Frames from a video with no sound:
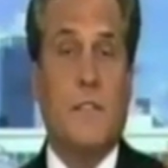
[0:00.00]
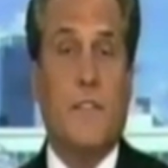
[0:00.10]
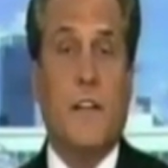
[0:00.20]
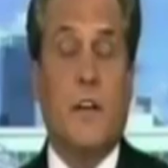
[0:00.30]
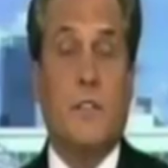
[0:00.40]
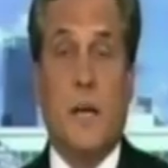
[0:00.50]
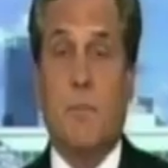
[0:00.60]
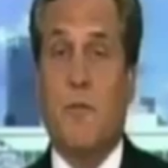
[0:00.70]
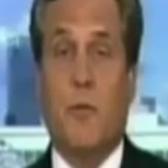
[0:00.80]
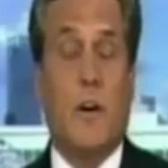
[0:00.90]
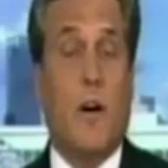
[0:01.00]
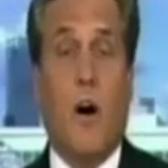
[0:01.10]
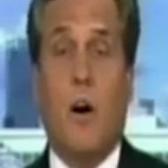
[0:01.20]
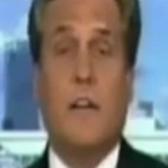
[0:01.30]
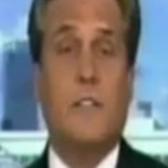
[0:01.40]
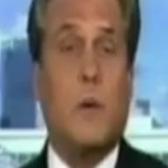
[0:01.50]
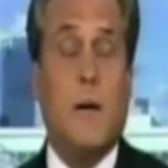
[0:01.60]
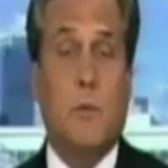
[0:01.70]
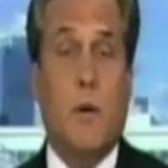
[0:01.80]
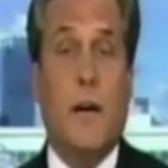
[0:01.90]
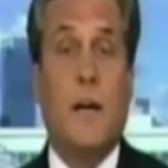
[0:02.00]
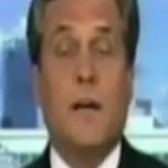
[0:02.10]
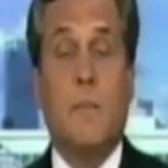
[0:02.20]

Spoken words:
and videotape before it all gets wiped away,